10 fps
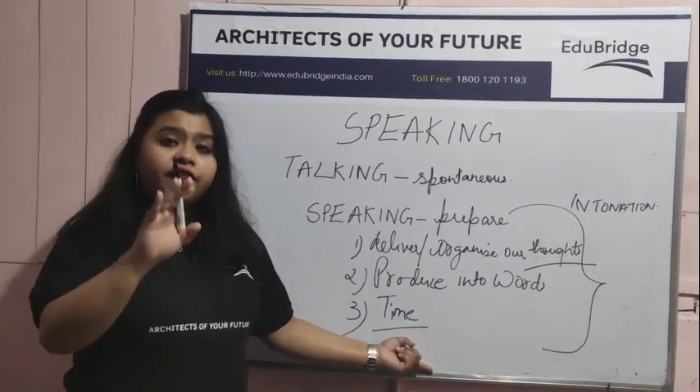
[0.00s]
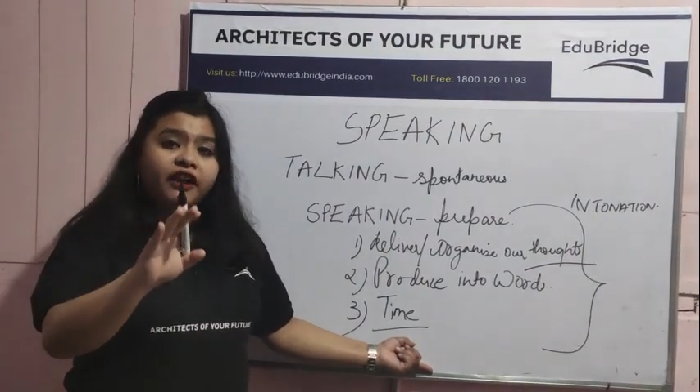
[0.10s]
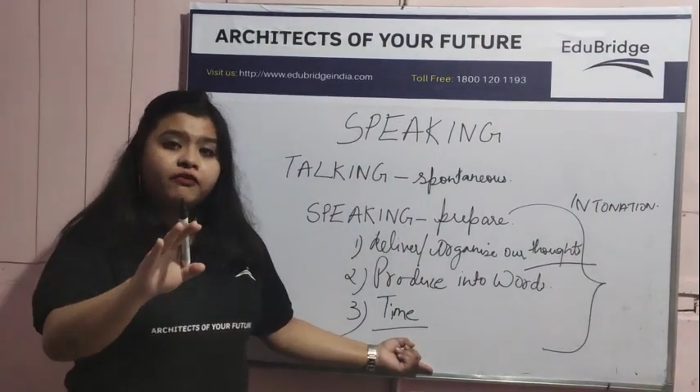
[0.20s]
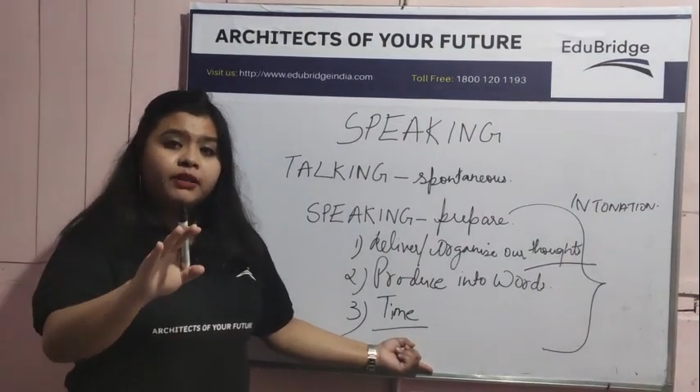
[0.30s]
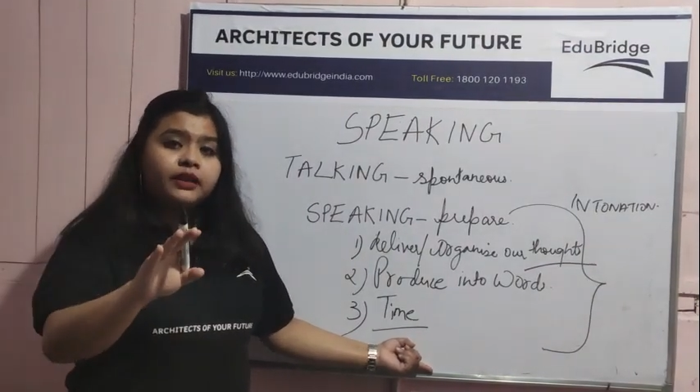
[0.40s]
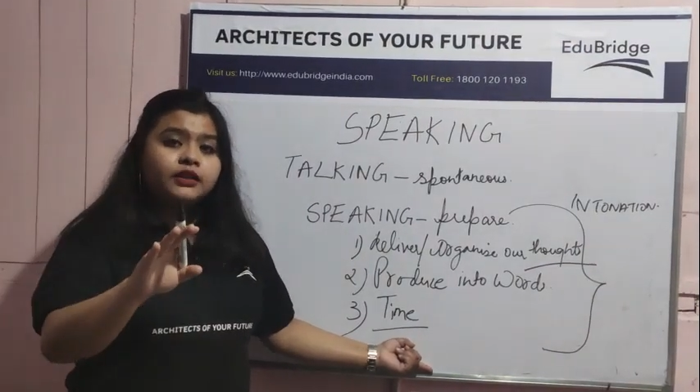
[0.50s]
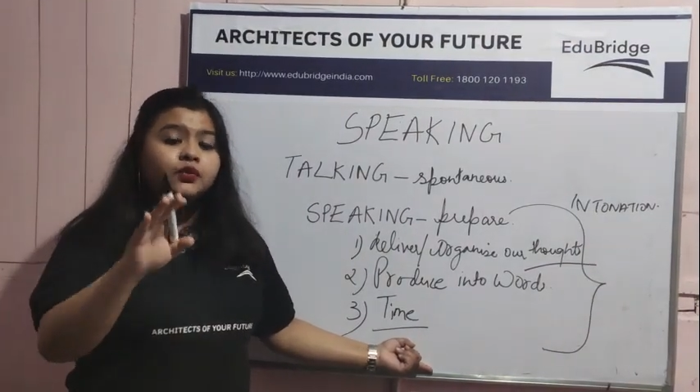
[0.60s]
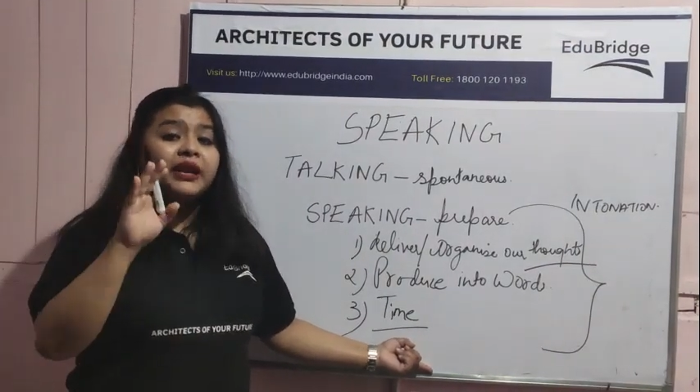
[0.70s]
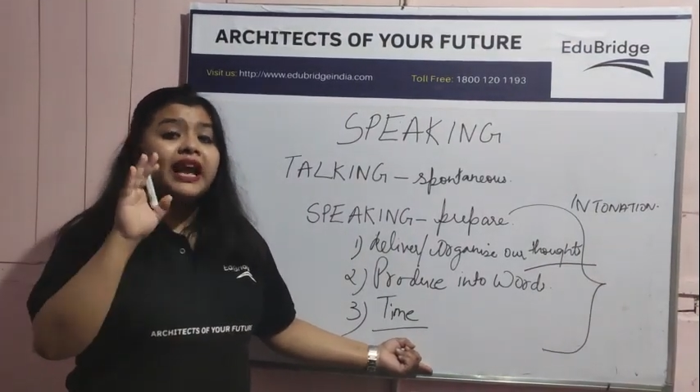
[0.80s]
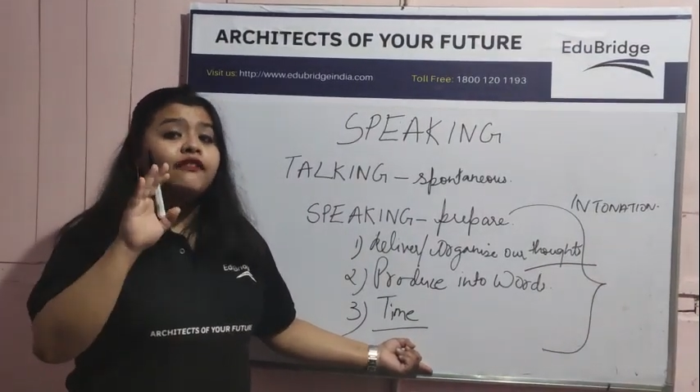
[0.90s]
5
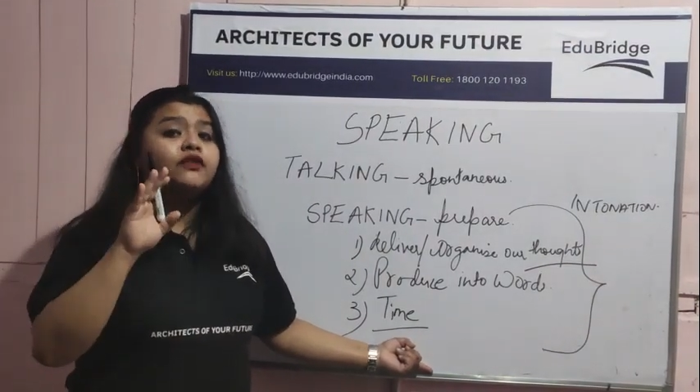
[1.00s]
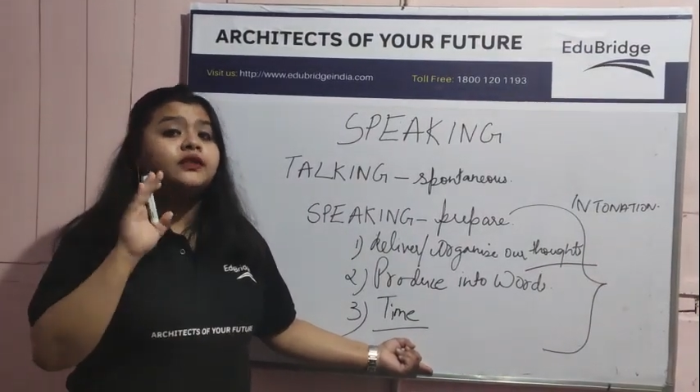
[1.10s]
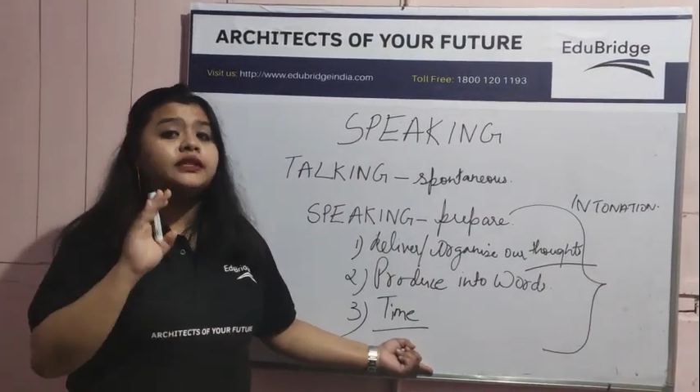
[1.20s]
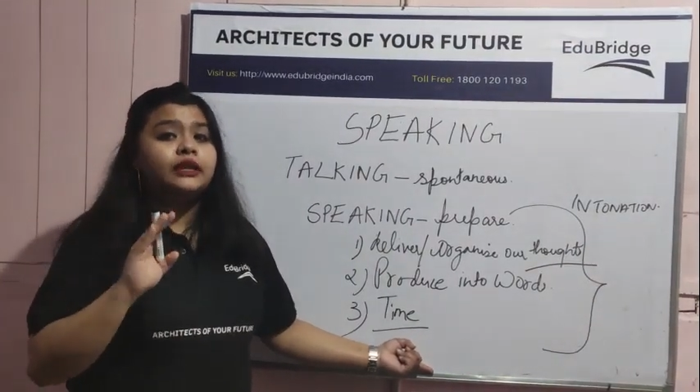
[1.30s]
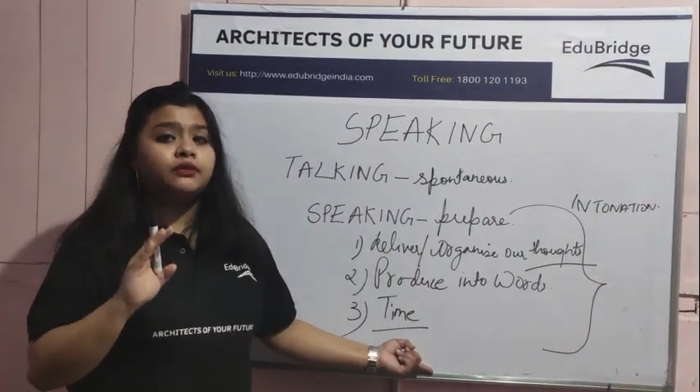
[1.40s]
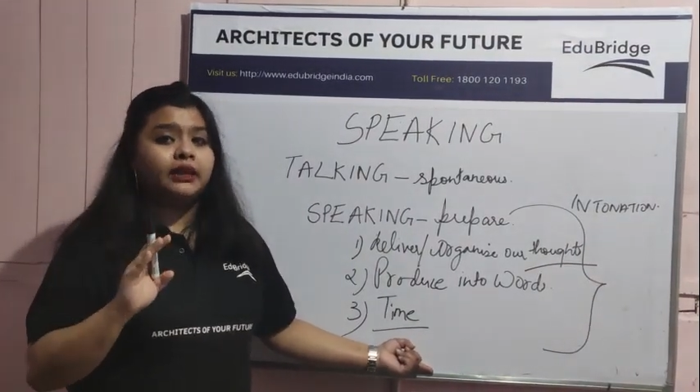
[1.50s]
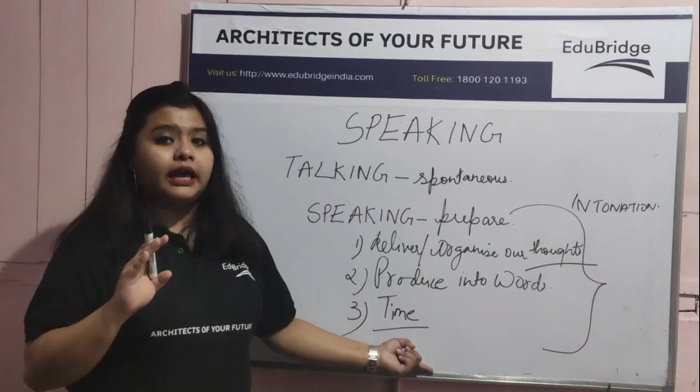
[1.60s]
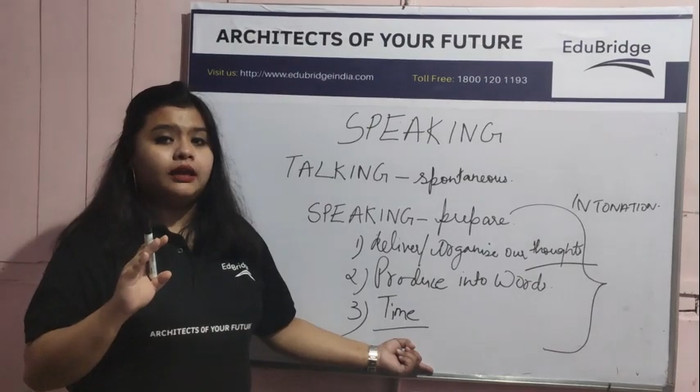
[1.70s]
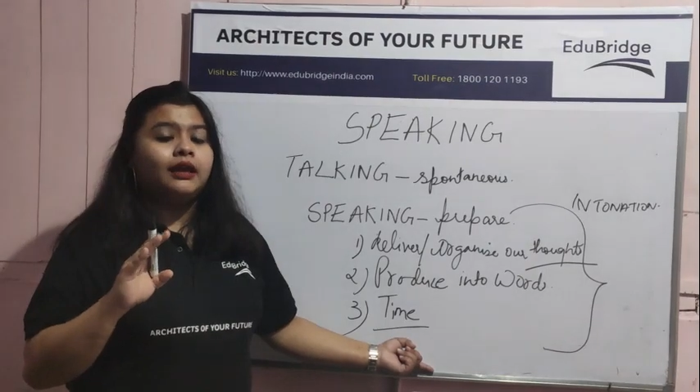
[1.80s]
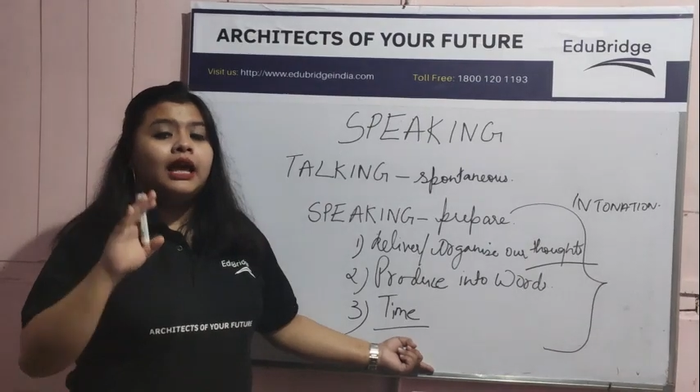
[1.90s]
minutes, we have to stick to that.